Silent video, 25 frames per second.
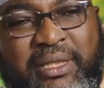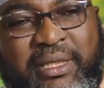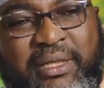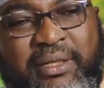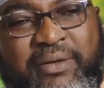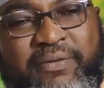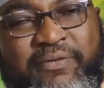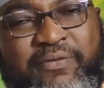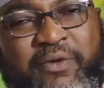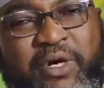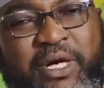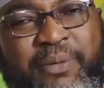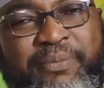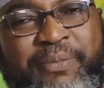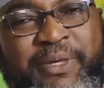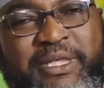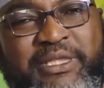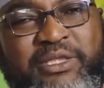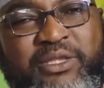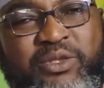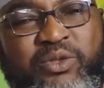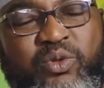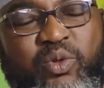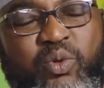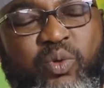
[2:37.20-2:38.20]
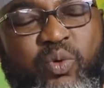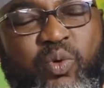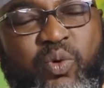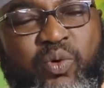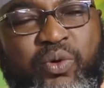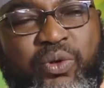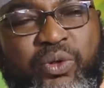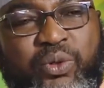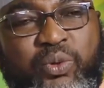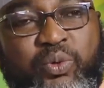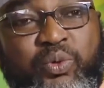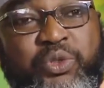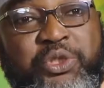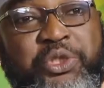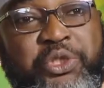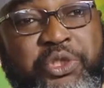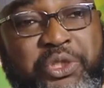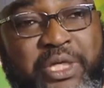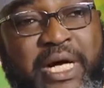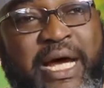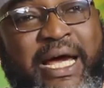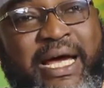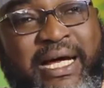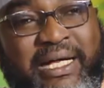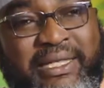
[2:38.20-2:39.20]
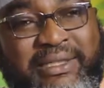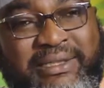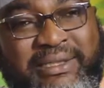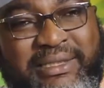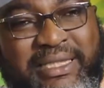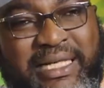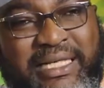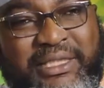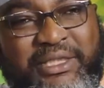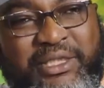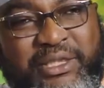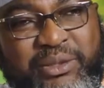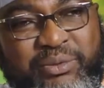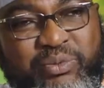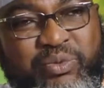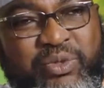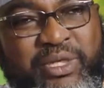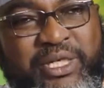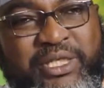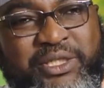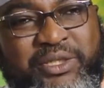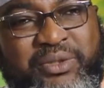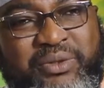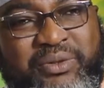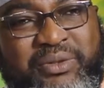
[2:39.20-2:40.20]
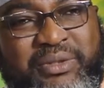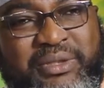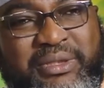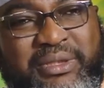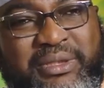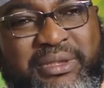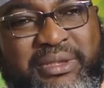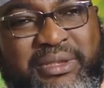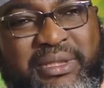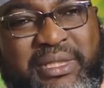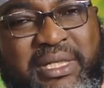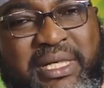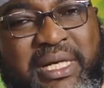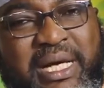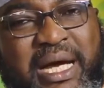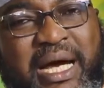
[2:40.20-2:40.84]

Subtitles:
For a person to go through trials and tribulations